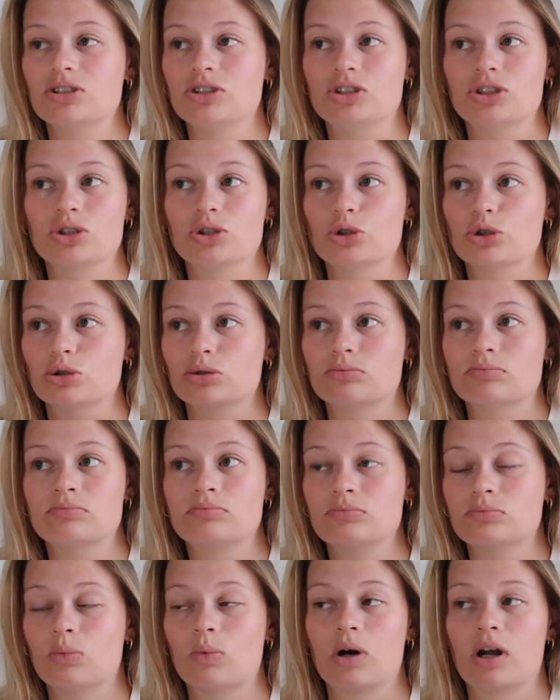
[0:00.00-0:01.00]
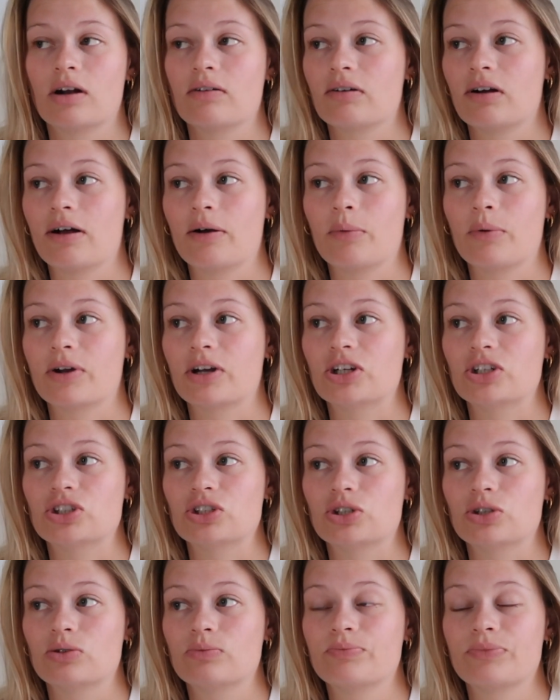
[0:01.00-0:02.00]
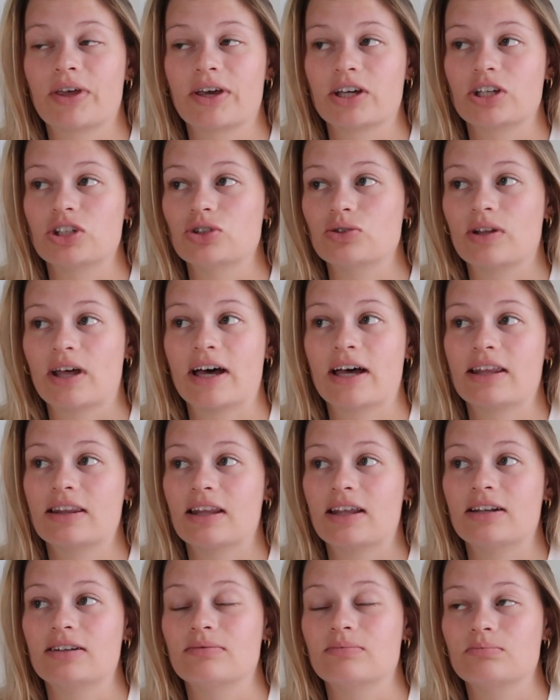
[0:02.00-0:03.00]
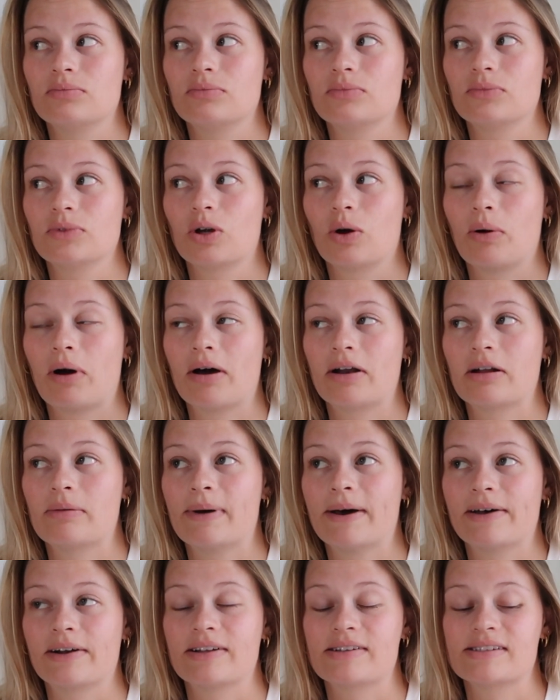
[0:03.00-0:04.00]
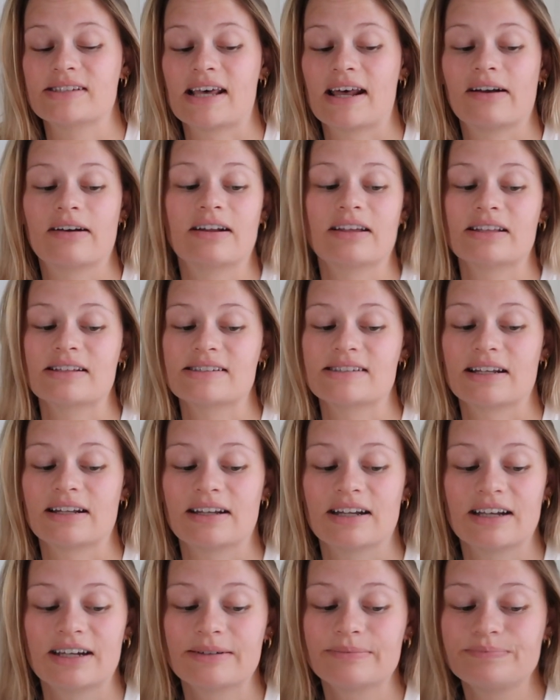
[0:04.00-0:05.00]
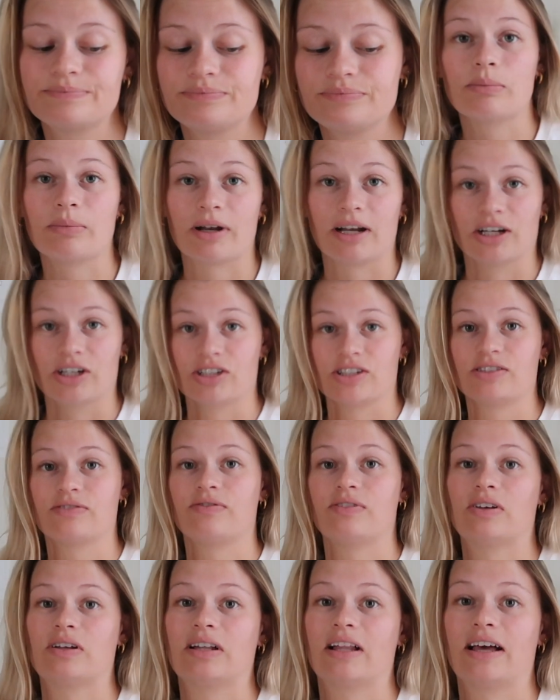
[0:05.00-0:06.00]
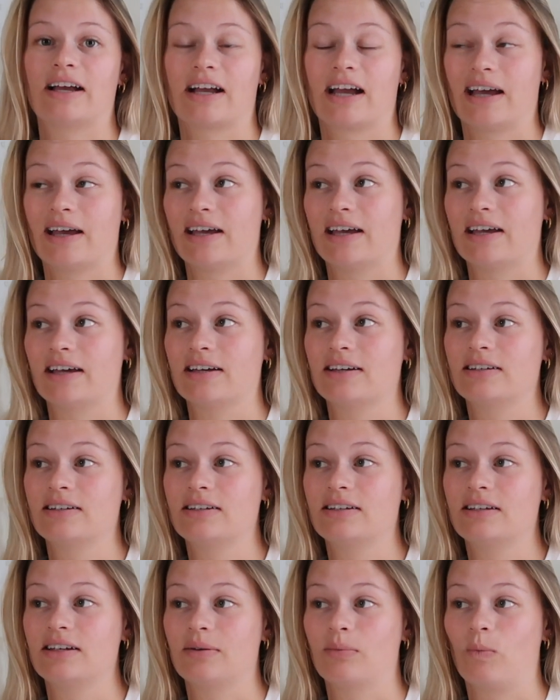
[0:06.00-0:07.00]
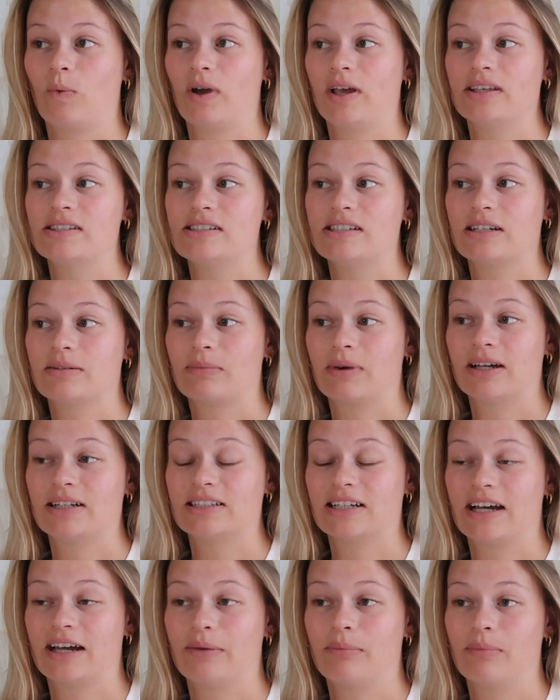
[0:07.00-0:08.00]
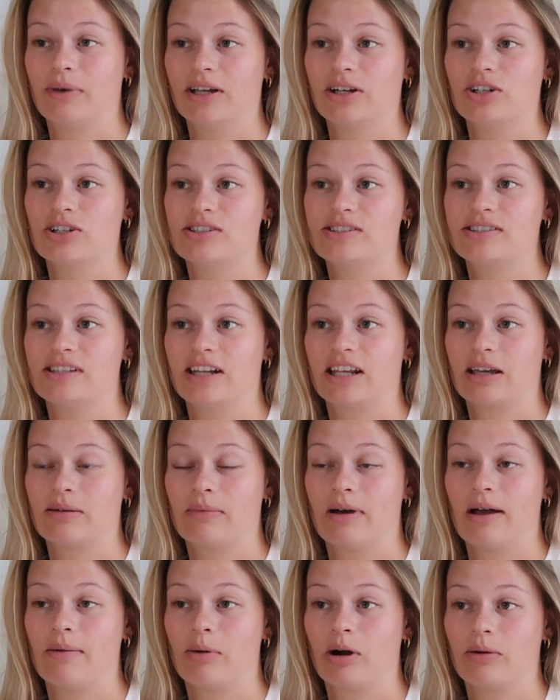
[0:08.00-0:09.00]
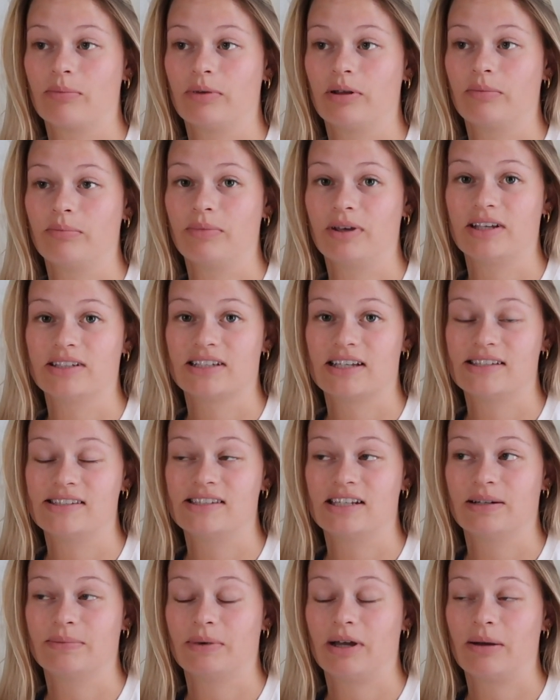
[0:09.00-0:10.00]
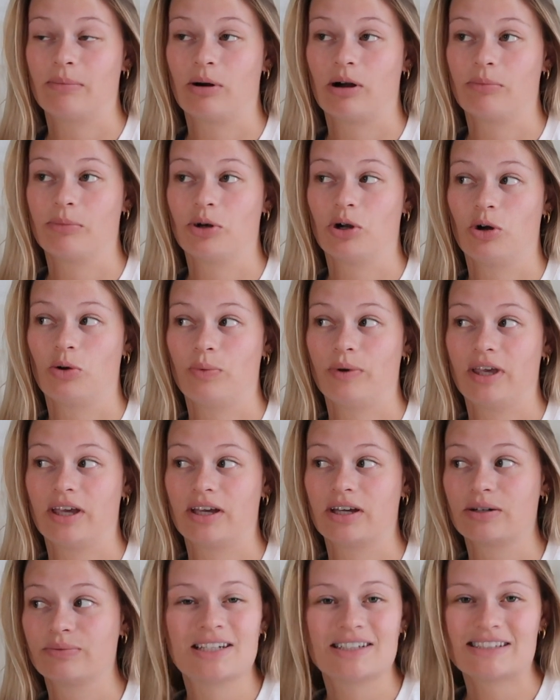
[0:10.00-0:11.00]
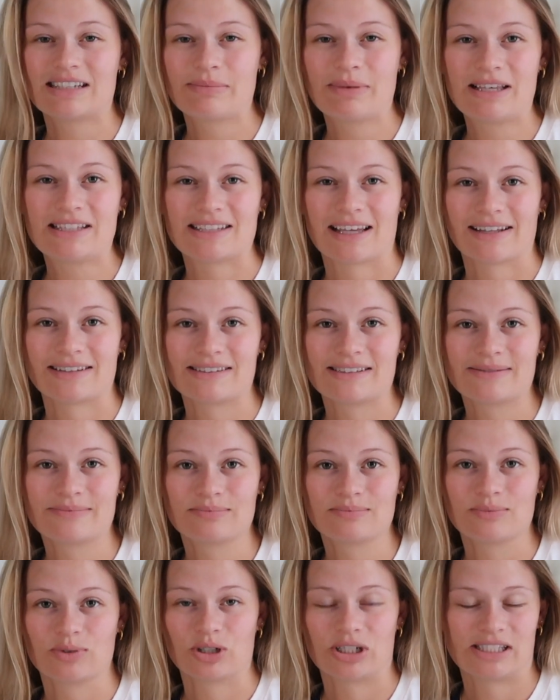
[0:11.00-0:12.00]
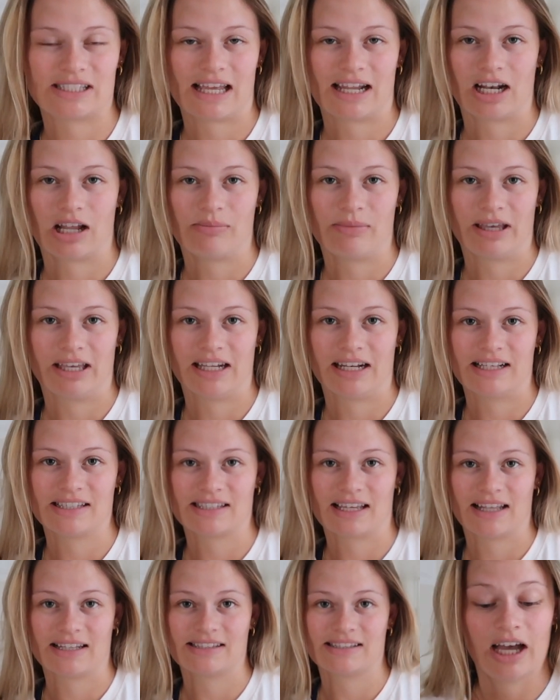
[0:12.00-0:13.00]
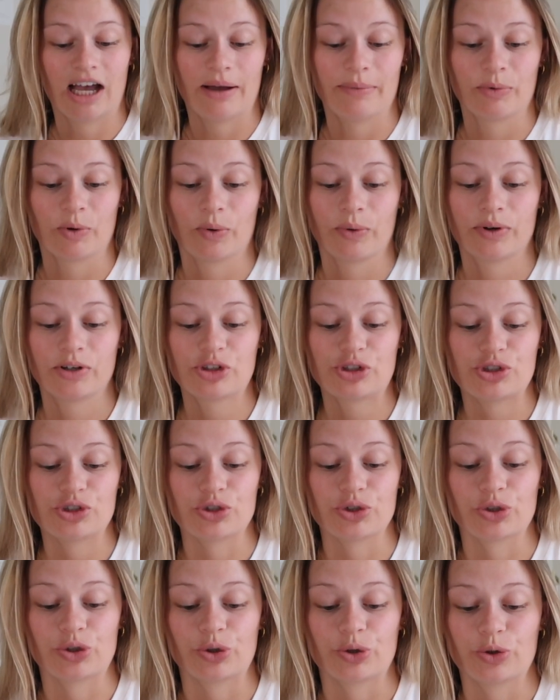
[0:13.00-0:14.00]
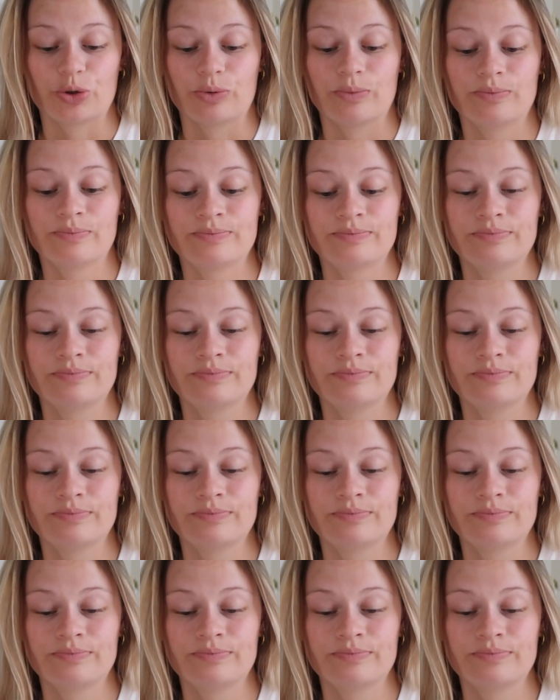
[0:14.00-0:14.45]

do whatever I want to do, I could do that and then go out and about on Saturday and Sunday. But I just feel like I am wasting my time by just sitting in my apartment because I sit in my apartment all week. Does that make sense? Or does that not make any sense? I'm going to